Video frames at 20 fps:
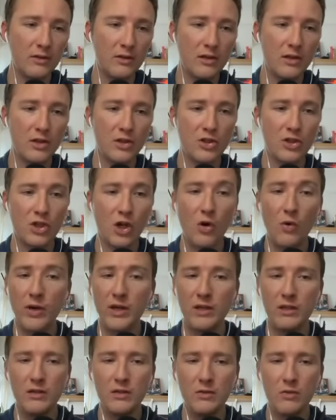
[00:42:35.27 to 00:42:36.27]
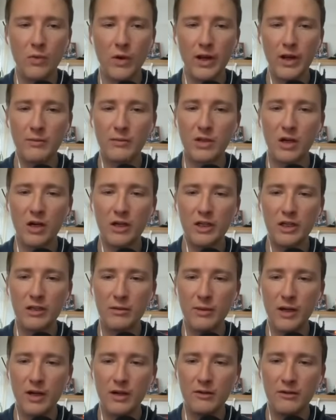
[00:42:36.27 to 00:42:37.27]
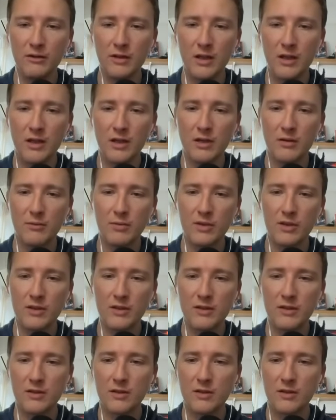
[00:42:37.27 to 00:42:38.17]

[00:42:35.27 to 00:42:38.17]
showing what I'm talking about. But this is